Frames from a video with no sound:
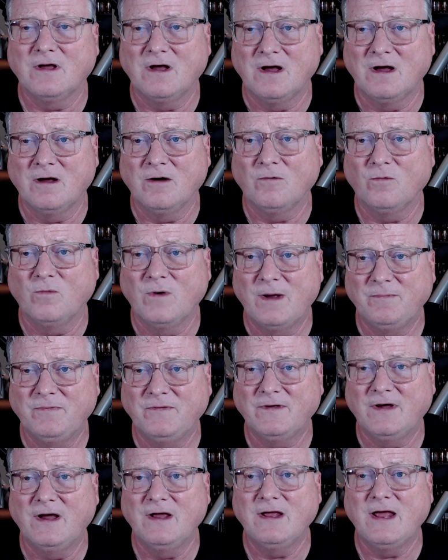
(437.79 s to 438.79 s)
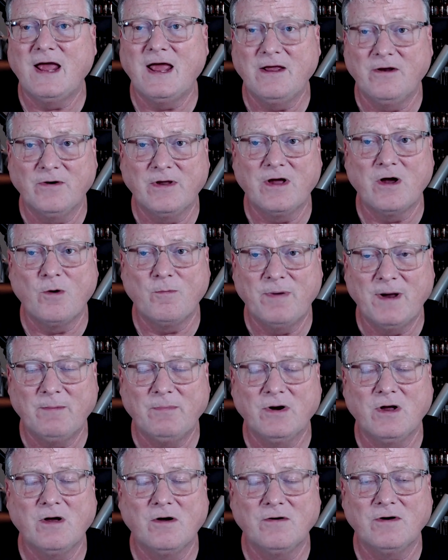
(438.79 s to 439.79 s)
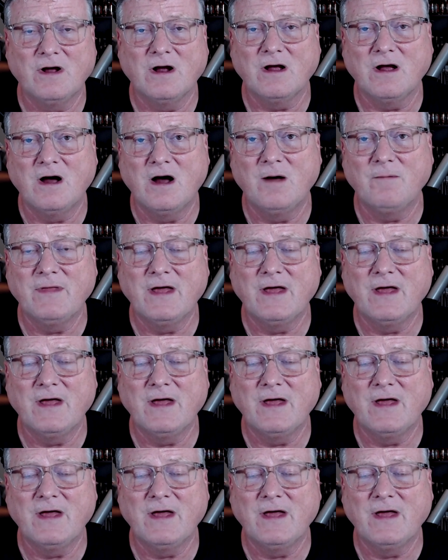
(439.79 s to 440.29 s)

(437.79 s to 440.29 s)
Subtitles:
website, angrygoatpepperco.com.